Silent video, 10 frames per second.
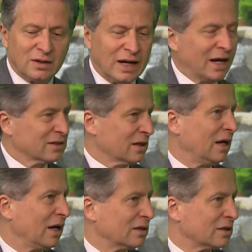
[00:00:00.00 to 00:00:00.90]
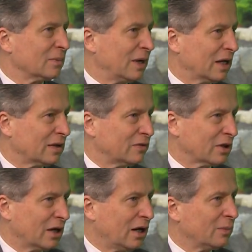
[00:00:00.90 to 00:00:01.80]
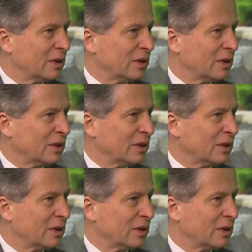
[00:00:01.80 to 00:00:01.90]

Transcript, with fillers: gas cans in the back of your car,